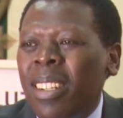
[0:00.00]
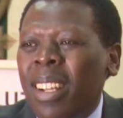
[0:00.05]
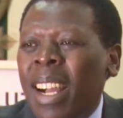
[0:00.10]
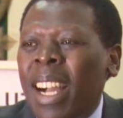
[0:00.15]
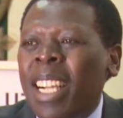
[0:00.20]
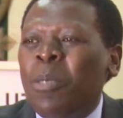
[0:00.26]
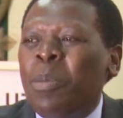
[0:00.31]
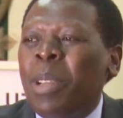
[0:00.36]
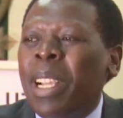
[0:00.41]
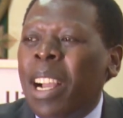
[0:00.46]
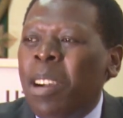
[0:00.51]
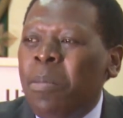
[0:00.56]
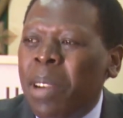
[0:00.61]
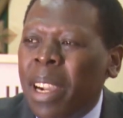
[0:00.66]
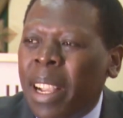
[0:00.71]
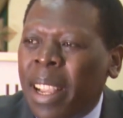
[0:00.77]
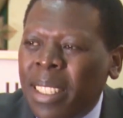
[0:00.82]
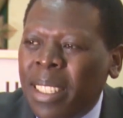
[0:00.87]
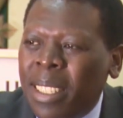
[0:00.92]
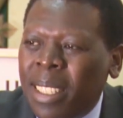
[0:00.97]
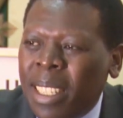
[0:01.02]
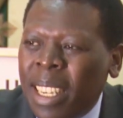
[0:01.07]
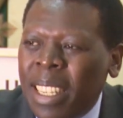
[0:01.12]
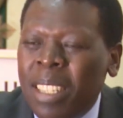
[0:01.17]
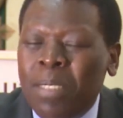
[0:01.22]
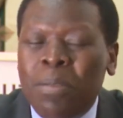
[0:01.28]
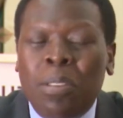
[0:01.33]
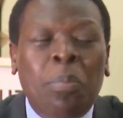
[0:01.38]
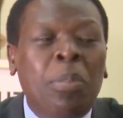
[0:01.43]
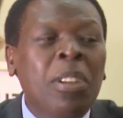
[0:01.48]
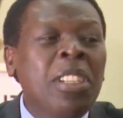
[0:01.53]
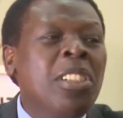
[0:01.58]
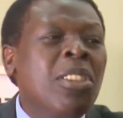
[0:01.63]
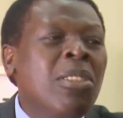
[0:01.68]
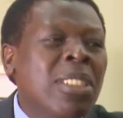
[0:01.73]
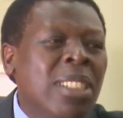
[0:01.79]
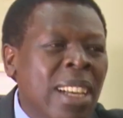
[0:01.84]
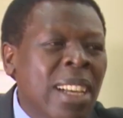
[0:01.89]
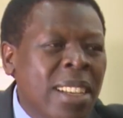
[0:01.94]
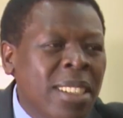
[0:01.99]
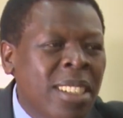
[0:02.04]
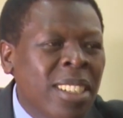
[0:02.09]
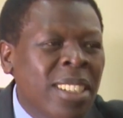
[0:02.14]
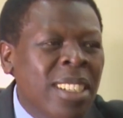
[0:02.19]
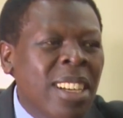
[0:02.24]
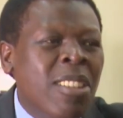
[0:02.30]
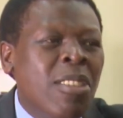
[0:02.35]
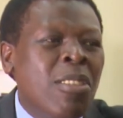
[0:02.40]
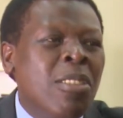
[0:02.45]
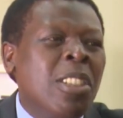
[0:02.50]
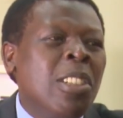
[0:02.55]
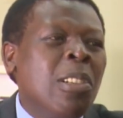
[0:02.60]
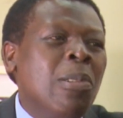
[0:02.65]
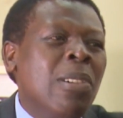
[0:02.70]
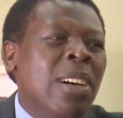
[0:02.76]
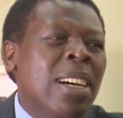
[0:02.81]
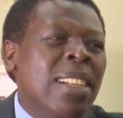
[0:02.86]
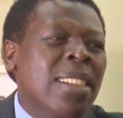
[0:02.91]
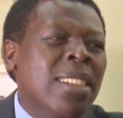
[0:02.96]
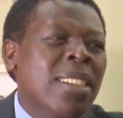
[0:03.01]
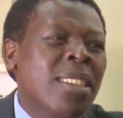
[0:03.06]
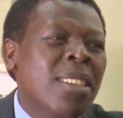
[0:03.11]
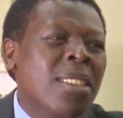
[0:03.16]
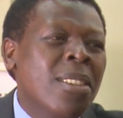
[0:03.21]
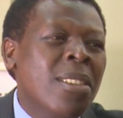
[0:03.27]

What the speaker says: has become a case study for political scientists across the world.